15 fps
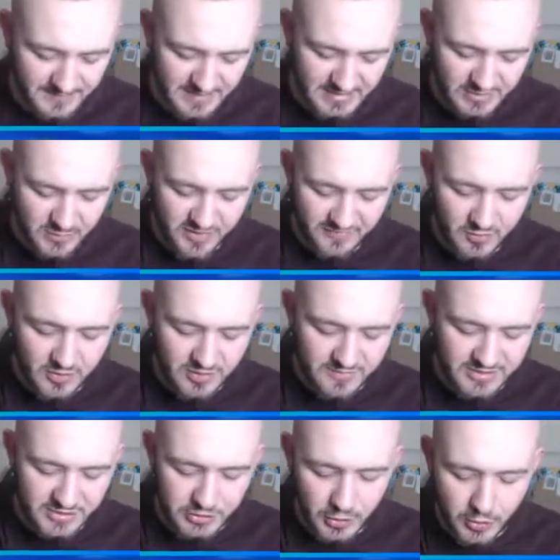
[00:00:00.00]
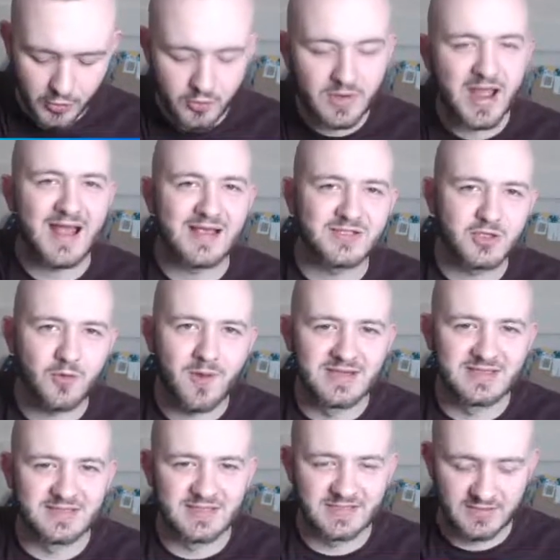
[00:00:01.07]
That's why I've not gone a bit too as
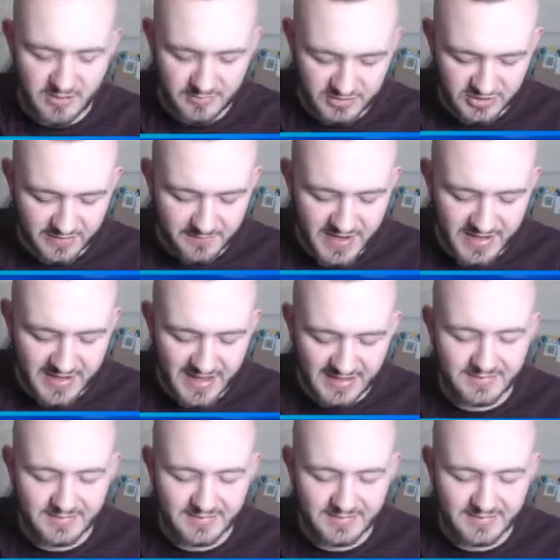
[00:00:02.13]
crazy this time, because I can pick